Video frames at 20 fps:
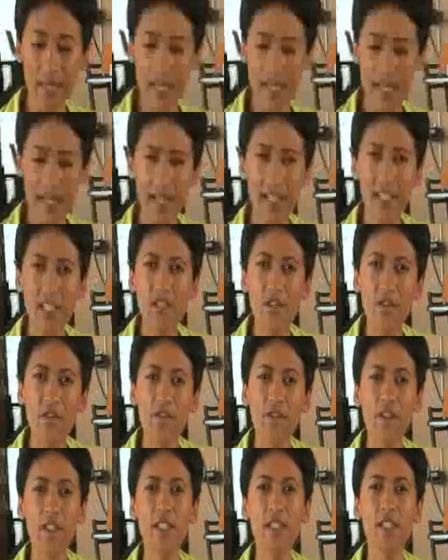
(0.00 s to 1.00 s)
A nice
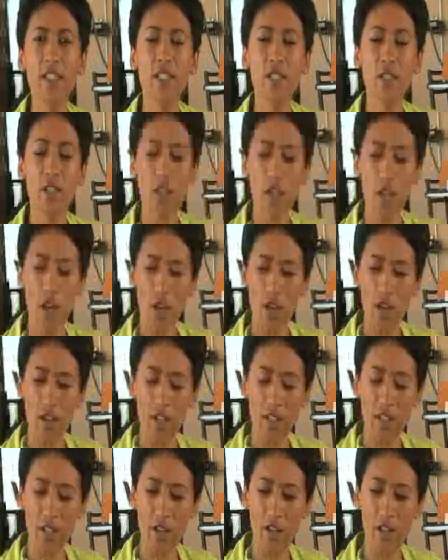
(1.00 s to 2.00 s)
flinty
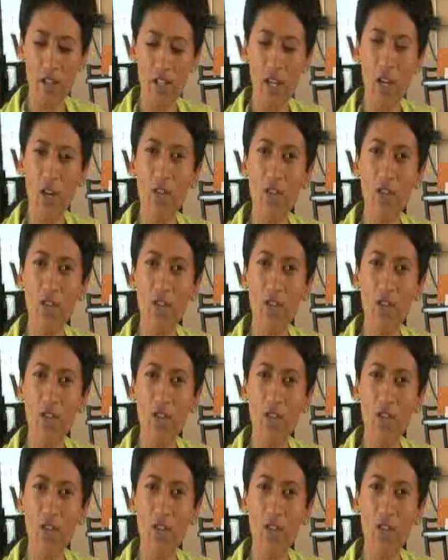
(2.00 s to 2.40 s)
that goes